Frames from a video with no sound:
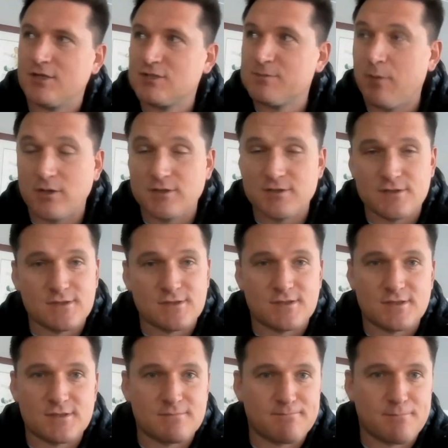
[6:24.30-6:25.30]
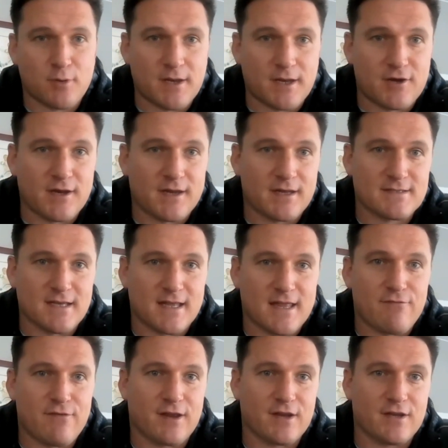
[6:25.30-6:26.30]
sponsors putting Cricket South
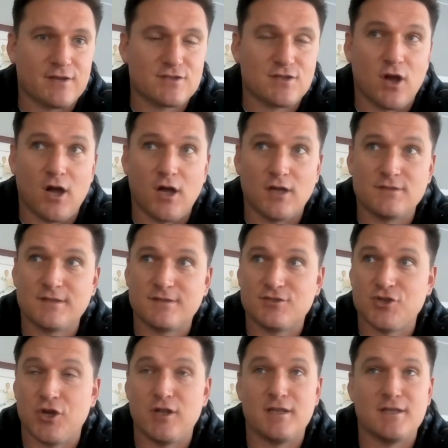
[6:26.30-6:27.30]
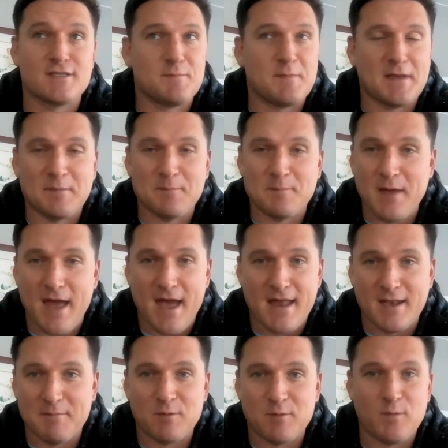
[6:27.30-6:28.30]
Africa to task, journalists being
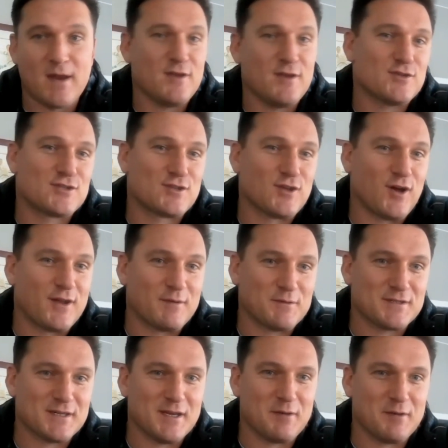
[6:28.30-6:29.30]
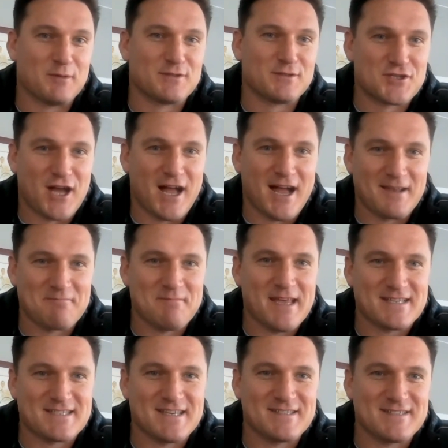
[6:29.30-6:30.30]
banned. I mean, where do you start? It was a giant
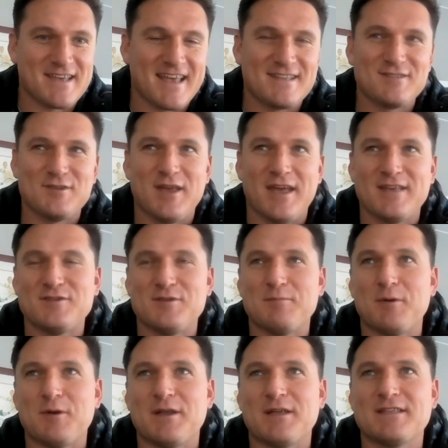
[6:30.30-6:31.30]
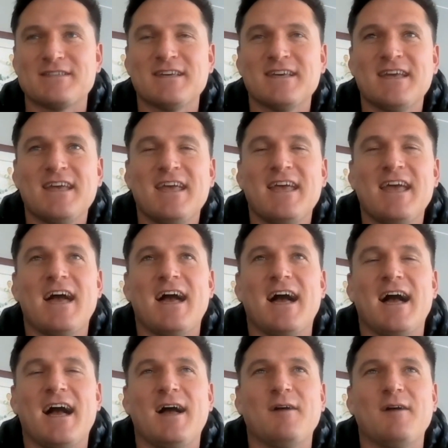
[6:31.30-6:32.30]
mess, as you put it.
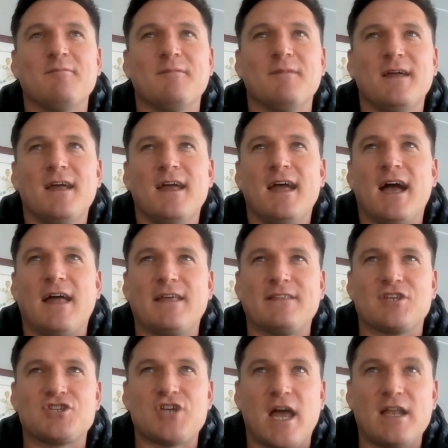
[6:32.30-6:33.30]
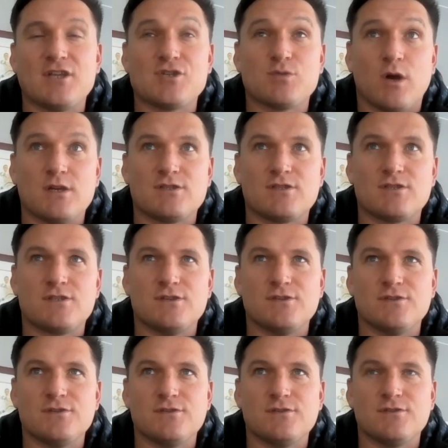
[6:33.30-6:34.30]
I think the challenge was
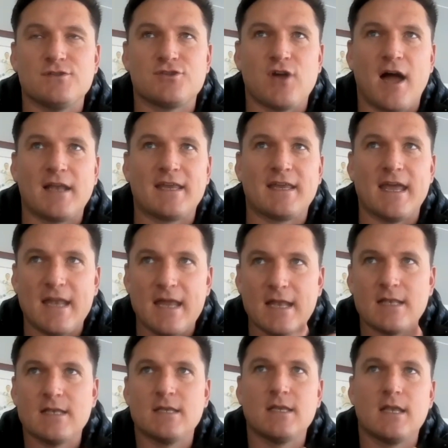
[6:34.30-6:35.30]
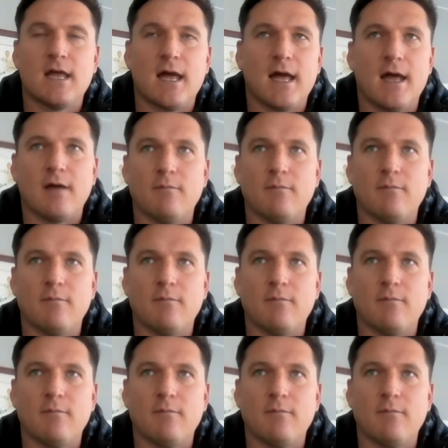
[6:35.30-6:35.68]
to try and get in.